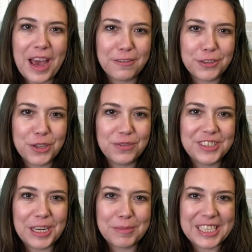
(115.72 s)
after you've
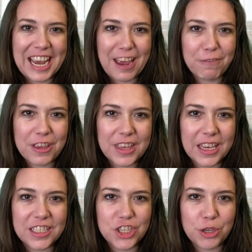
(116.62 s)
dumped everything
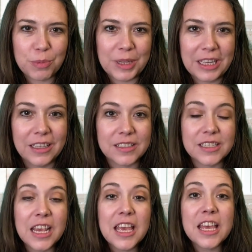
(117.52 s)
into your playlist,
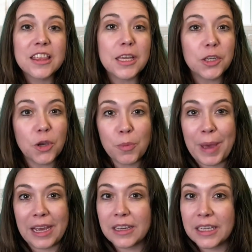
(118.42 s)
then go
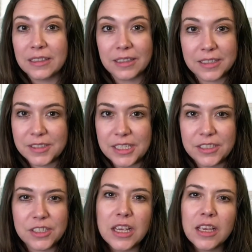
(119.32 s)
back and
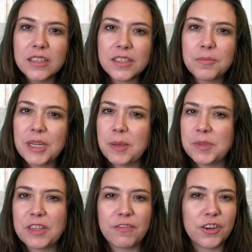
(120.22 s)
listen.
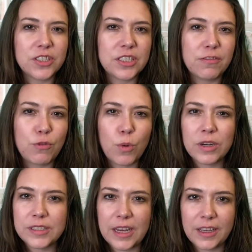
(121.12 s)
Sometimes the first 4
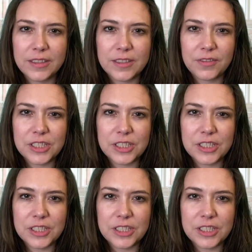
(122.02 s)
seconds of a